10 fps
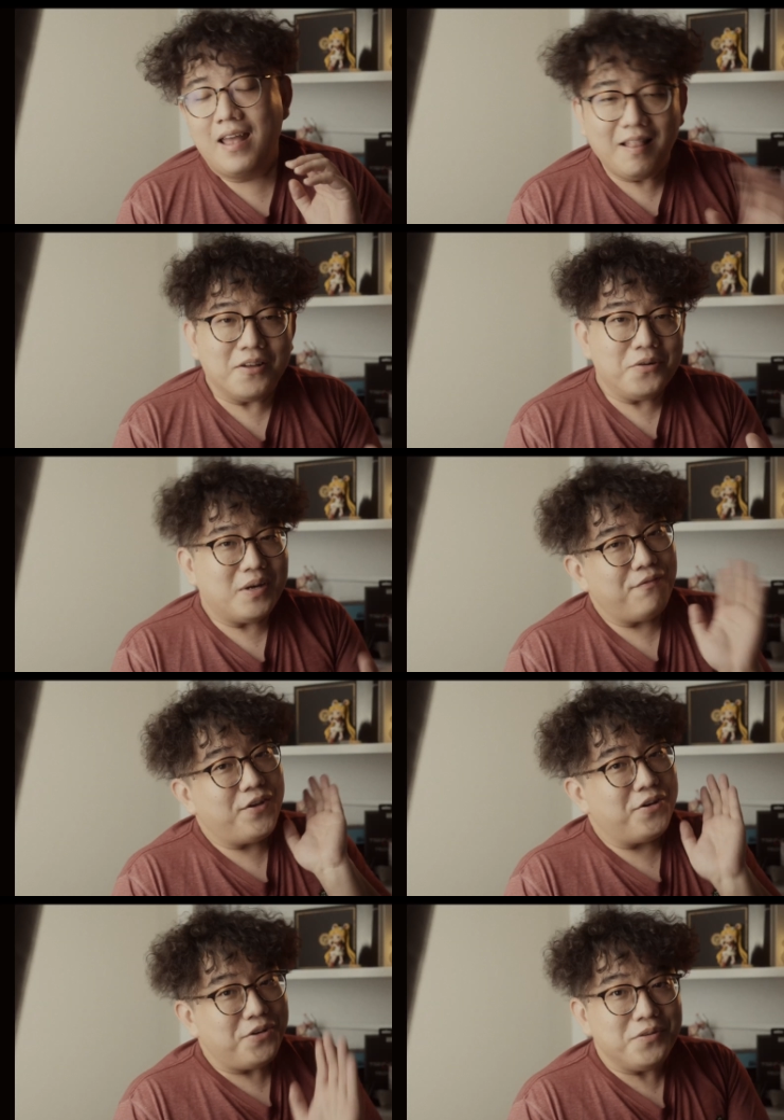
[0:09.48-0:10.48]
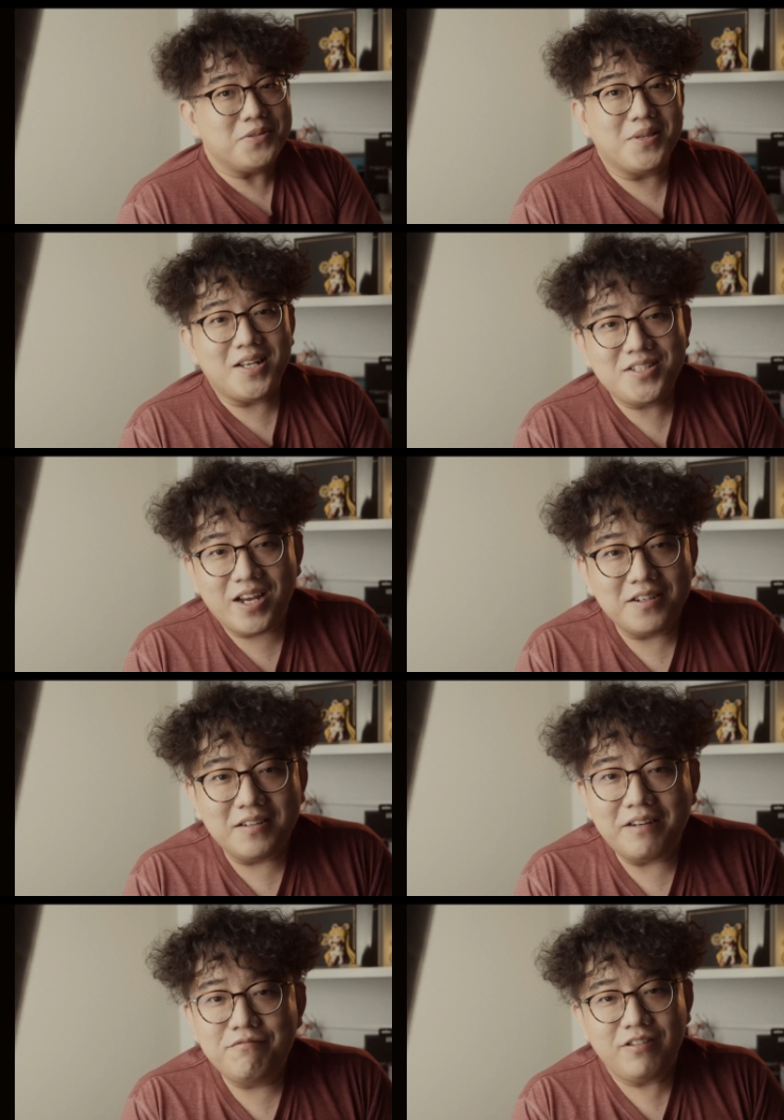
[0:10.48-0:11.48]
Hello, if you're new to the
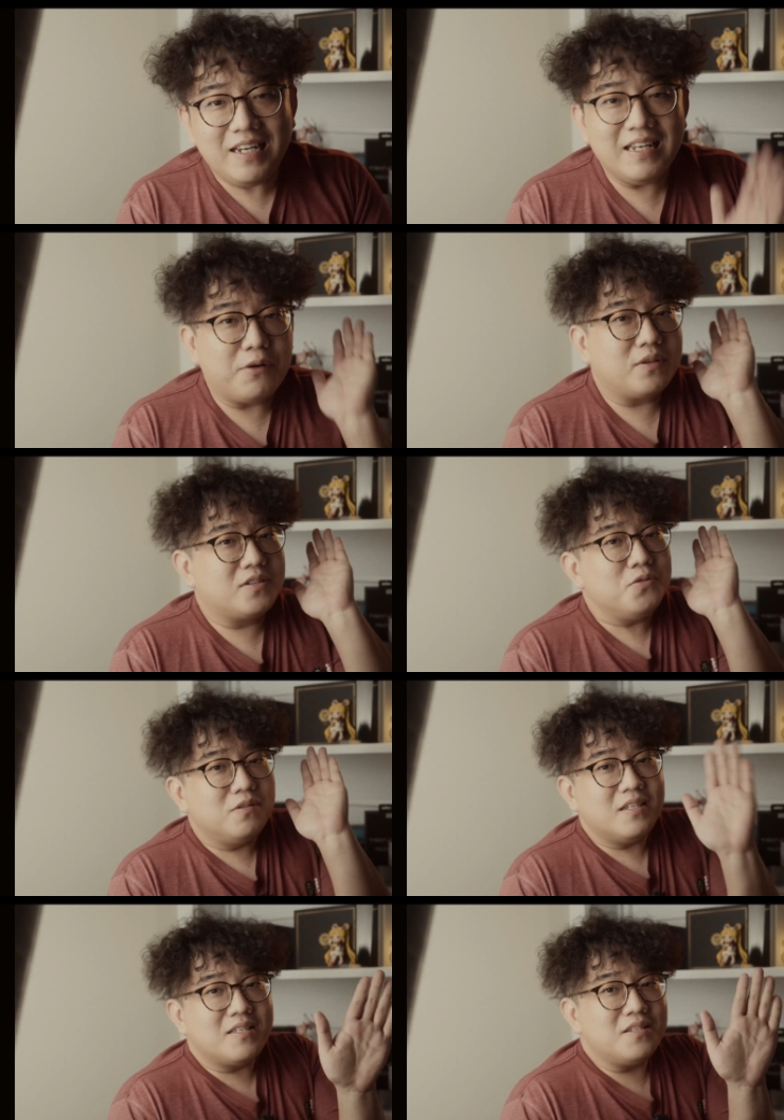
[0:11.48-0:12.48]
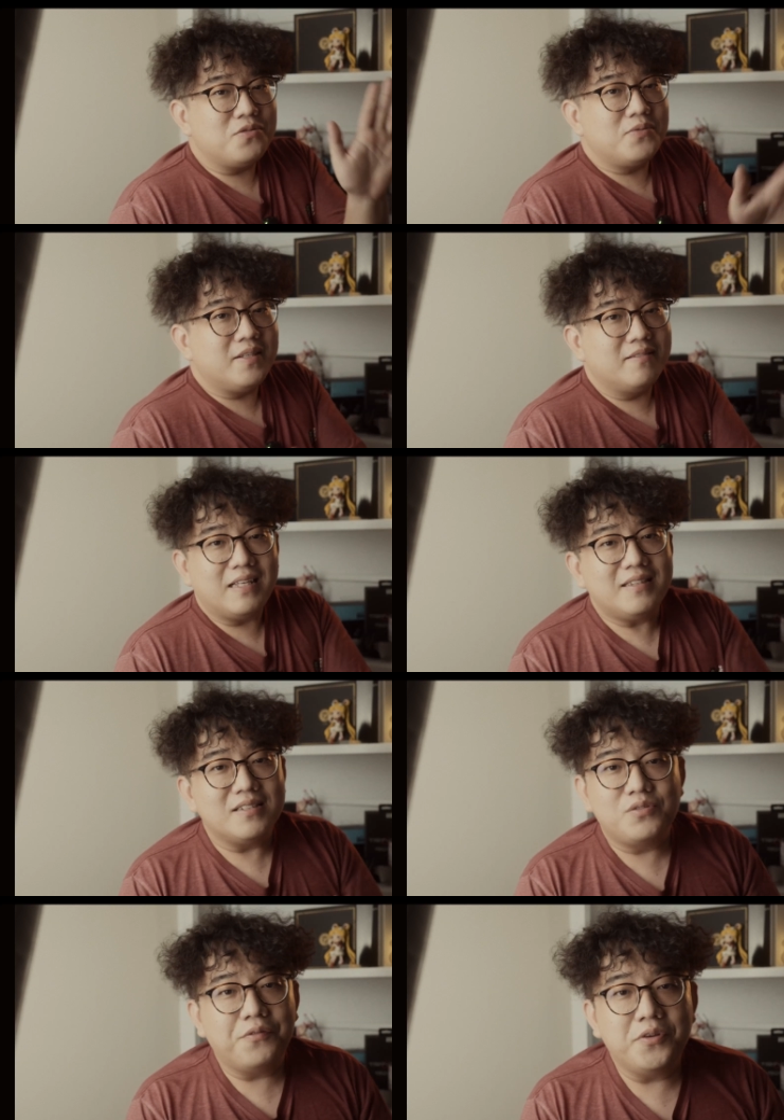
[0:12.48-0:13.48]
channel and really like to listen to the
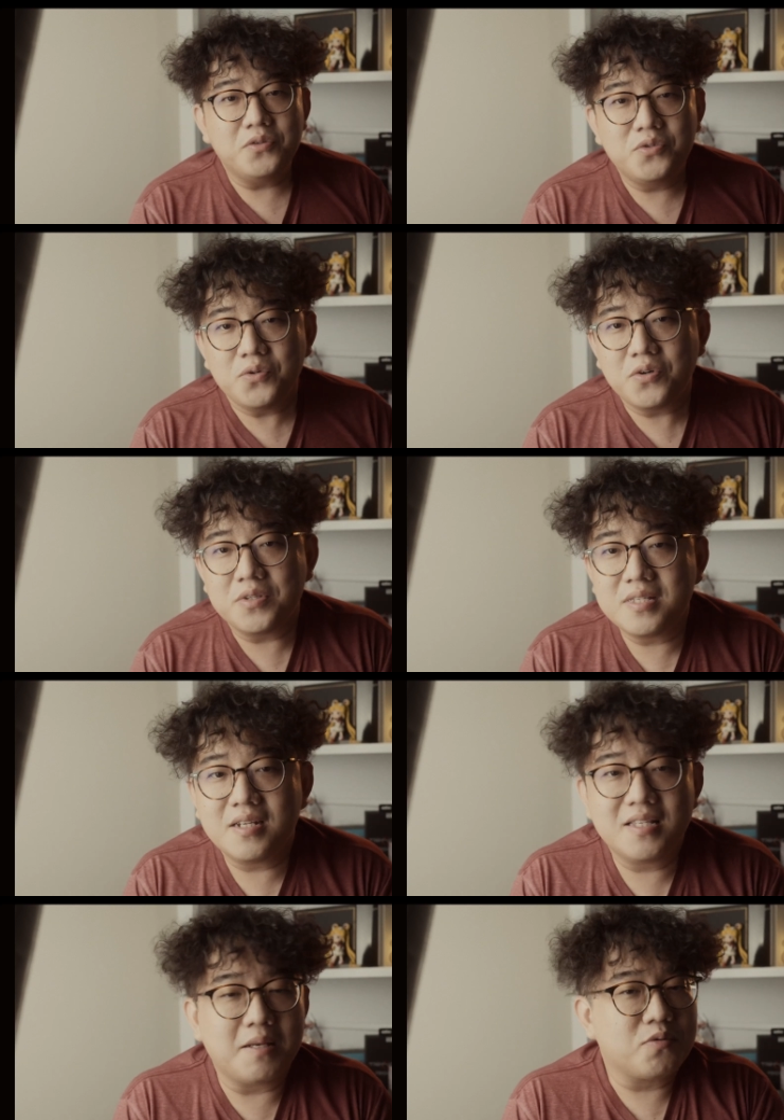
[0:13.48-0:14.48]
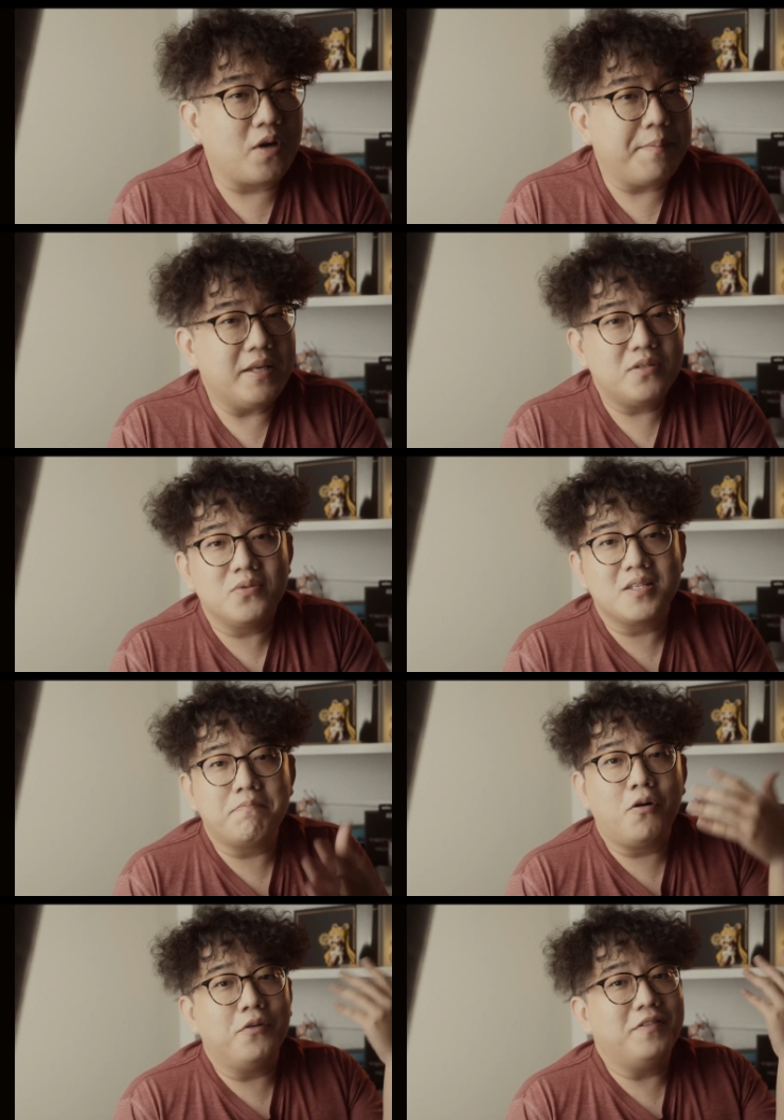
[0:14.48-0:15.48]
latest reviews, do consider subscribing to
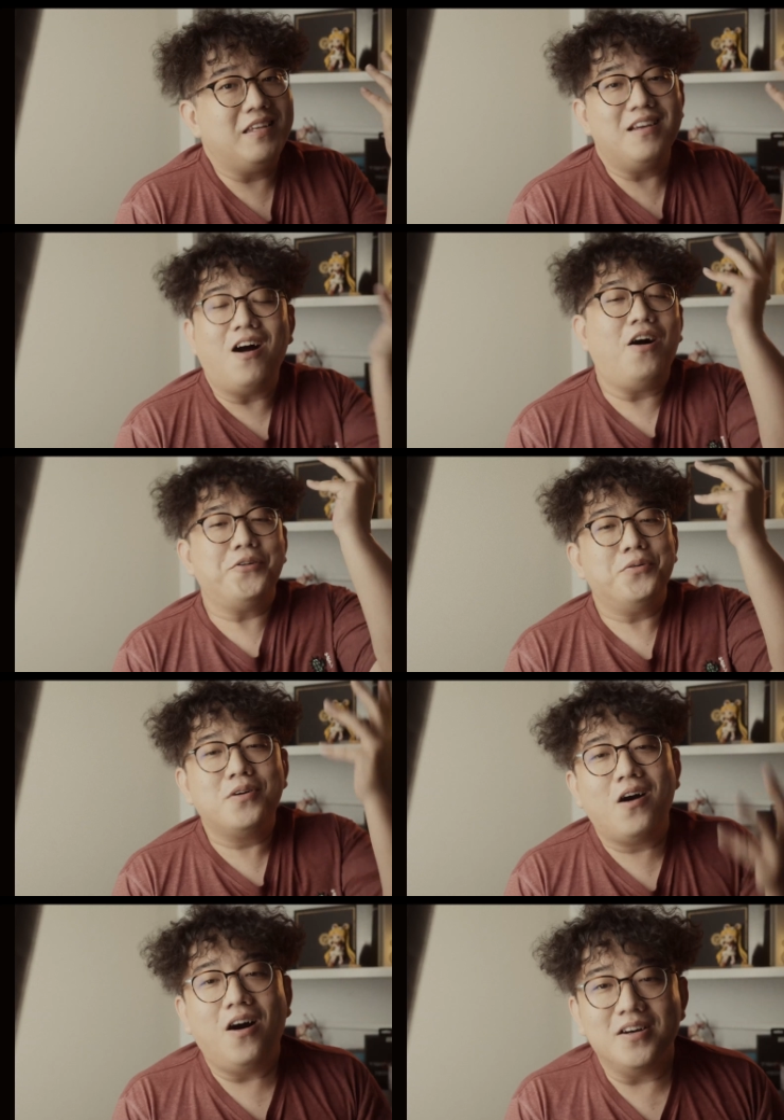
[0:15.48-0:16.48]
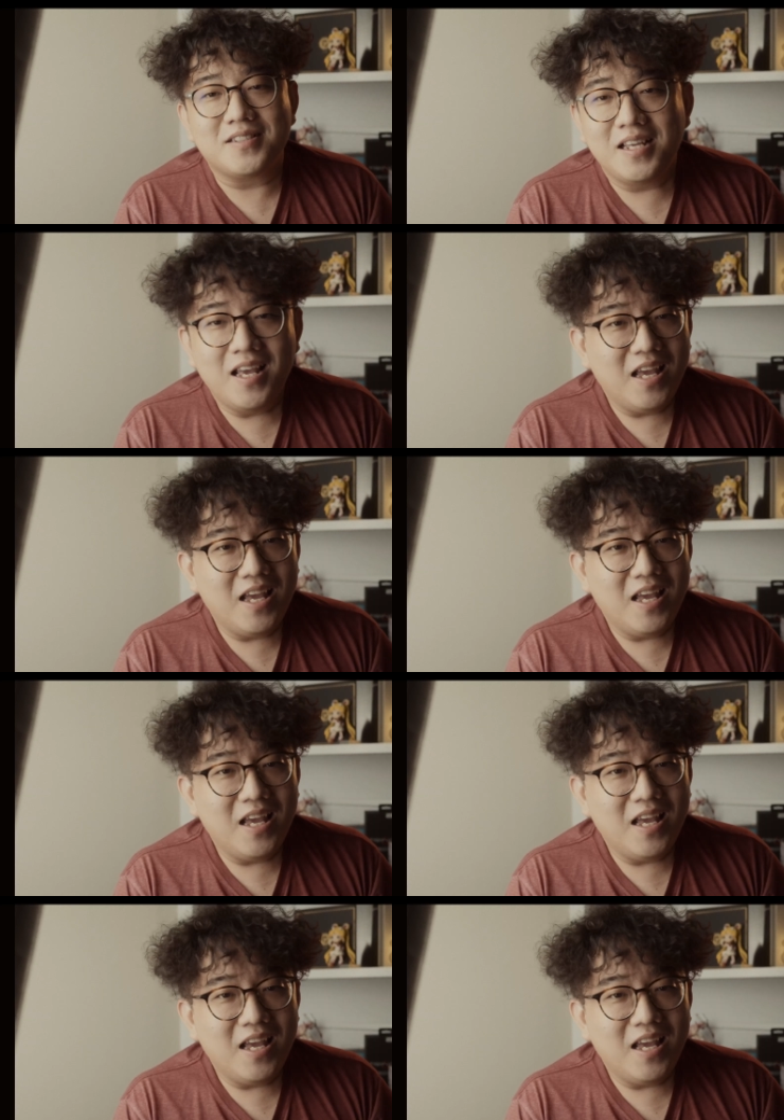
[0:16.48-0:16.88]
support the audio cast.